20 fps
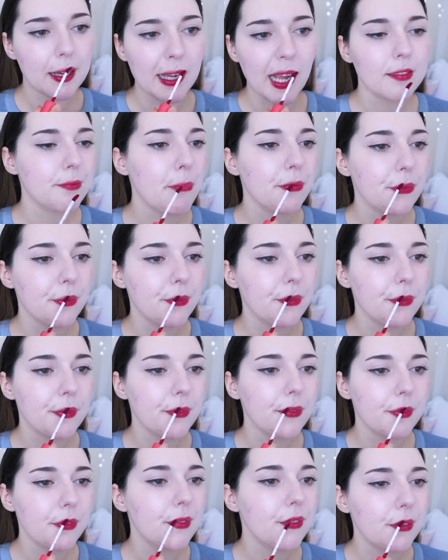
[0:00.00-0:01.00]
to my lips
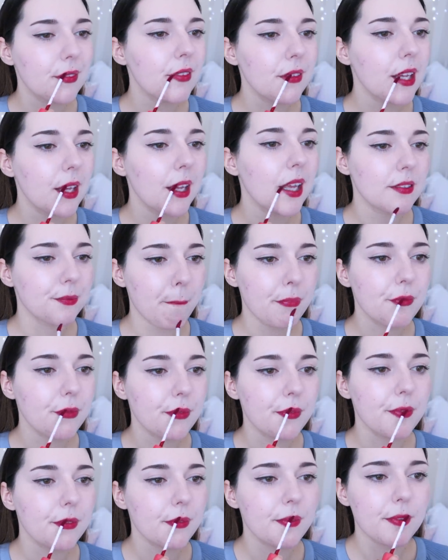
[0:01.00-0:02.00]
properly, so it needs a
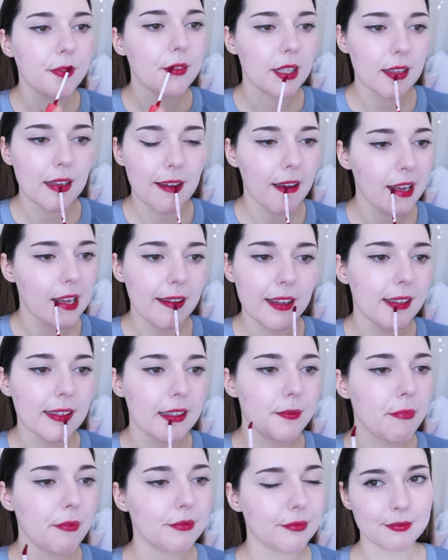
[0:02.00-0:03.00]
lot of lip
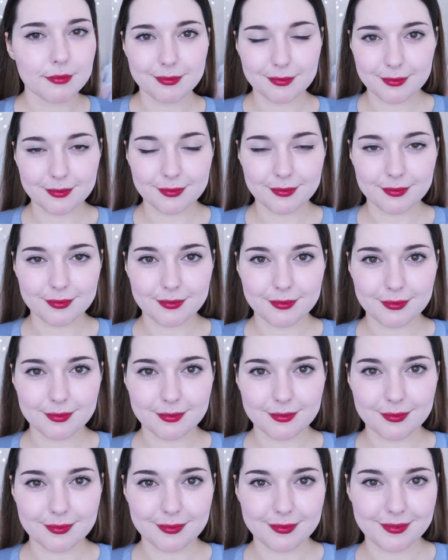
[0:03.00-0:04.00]
preparation because of the
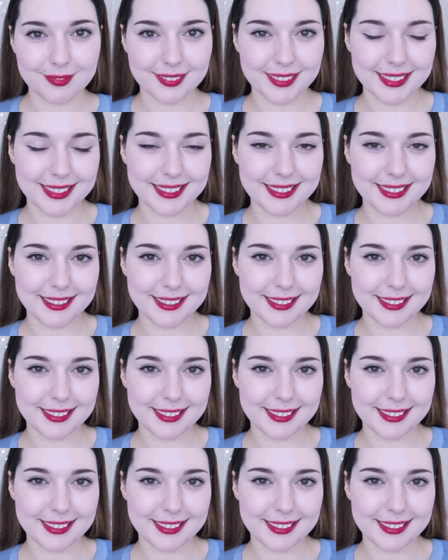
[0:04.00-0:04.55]
pigmentation.